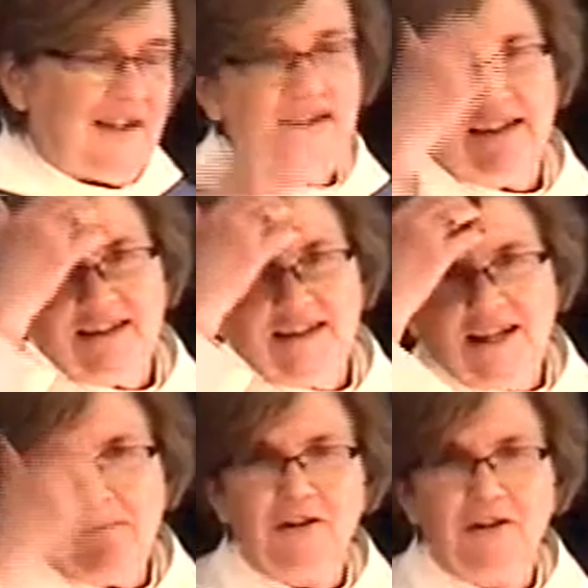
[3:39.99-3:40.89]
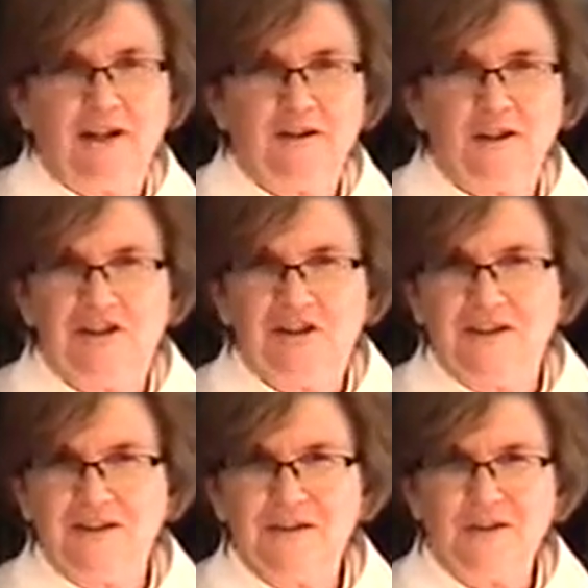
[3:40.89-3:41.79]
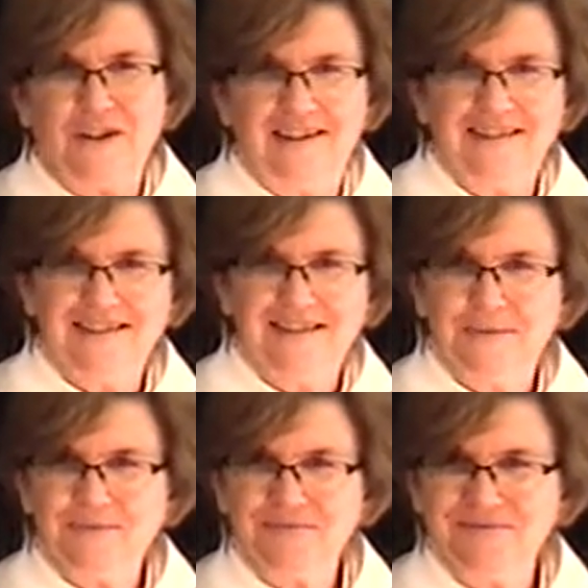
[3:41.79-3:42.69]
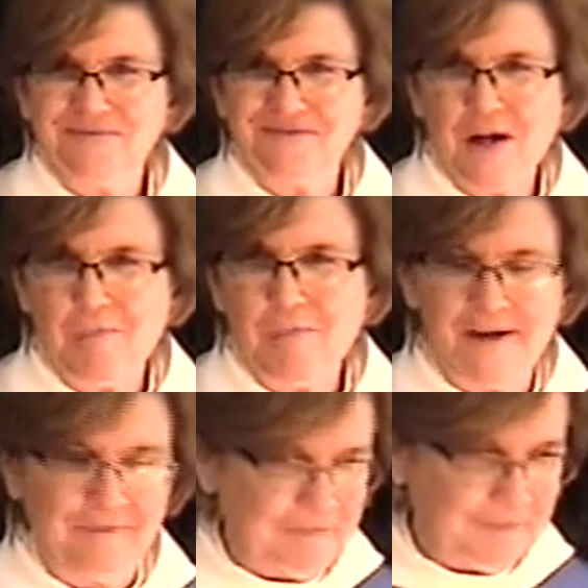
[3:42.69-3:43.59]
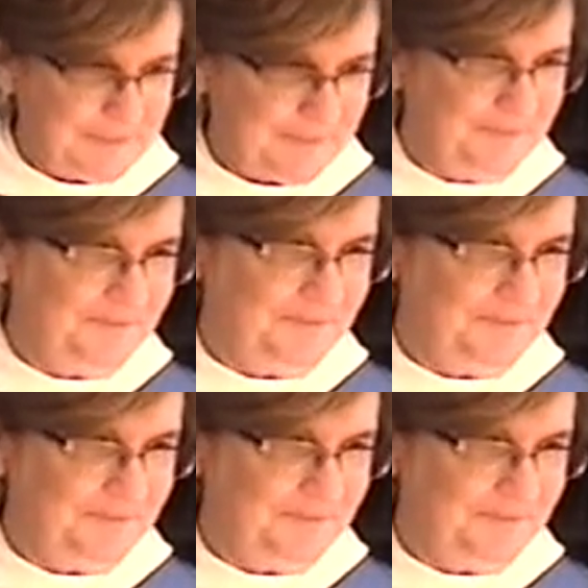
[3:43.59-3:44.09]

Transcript: In the name of our Lord Jesus Christ. Amen.